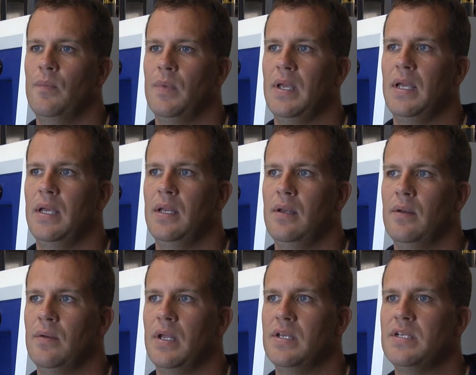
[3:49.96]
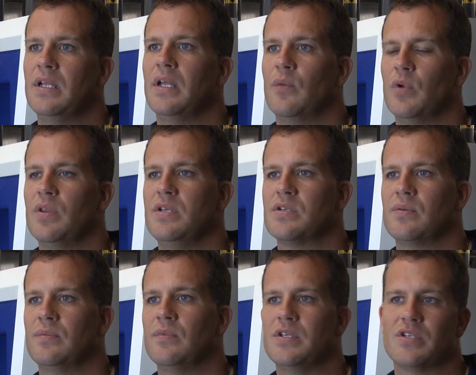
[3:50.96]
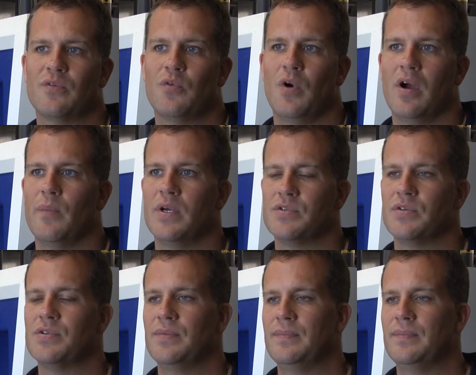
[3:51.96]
in dealing with these quagga mussels.